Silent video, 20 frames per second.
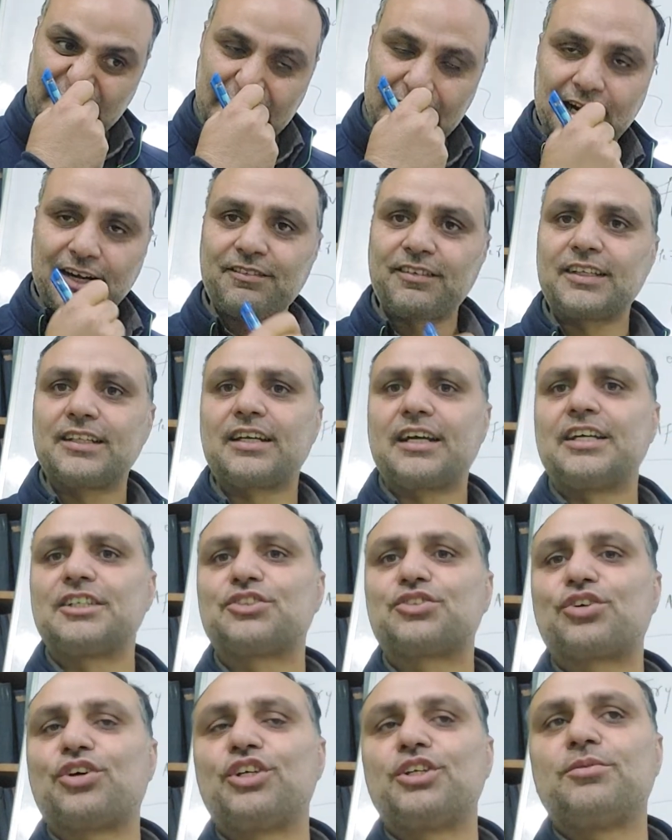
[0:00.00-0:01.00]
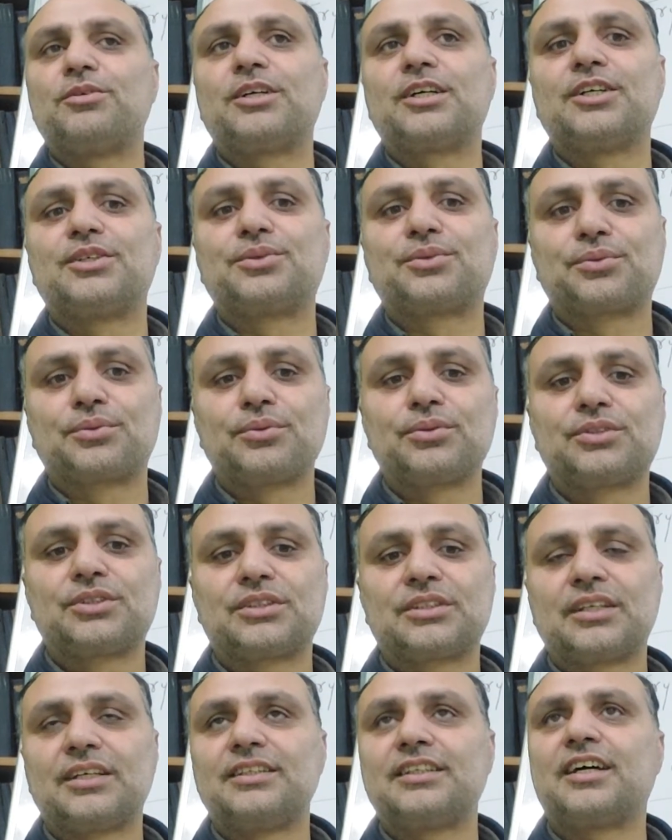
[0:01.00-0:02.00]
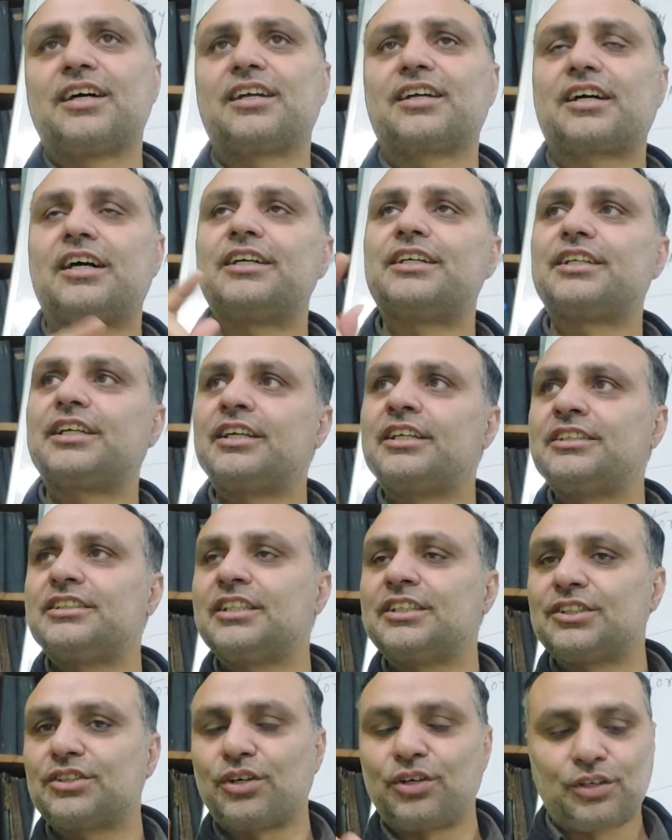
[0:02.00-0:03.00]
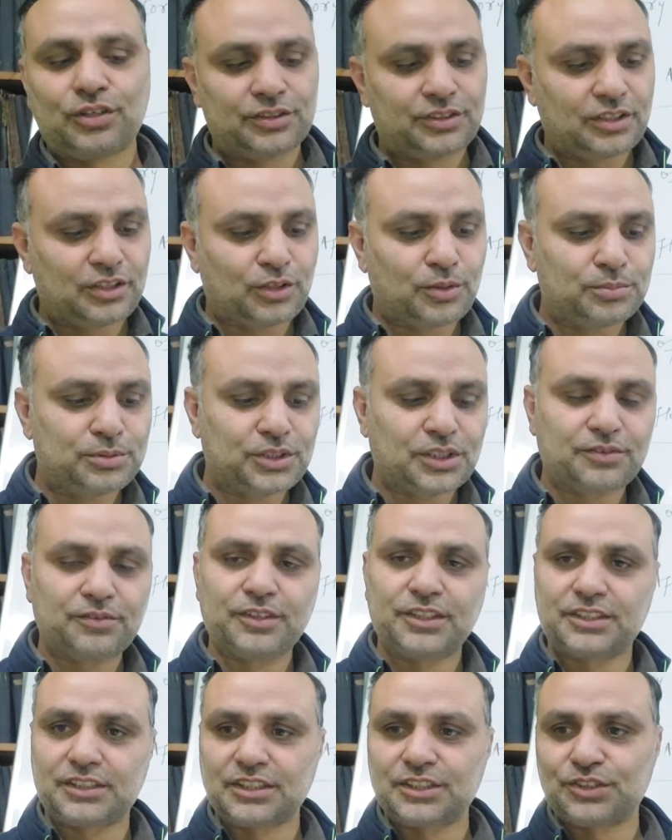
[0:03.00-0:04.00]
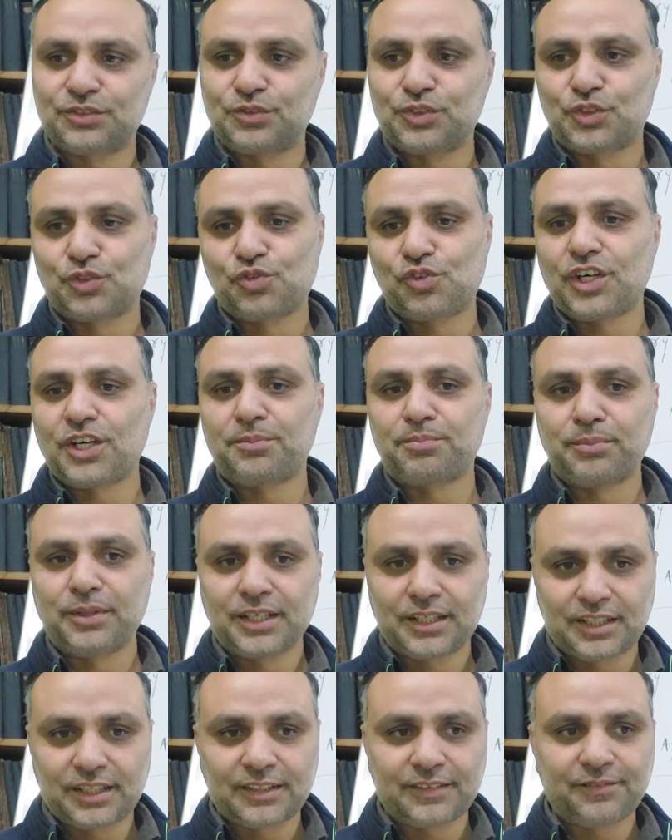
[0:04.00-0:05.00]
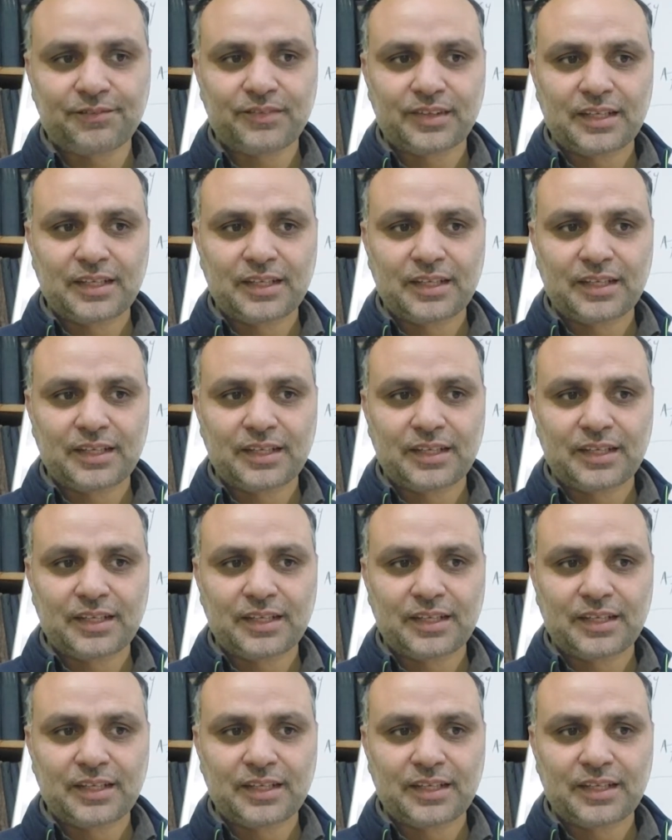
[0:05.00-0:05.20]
and whether astronomical truths, they are contingent on the observations which we are making.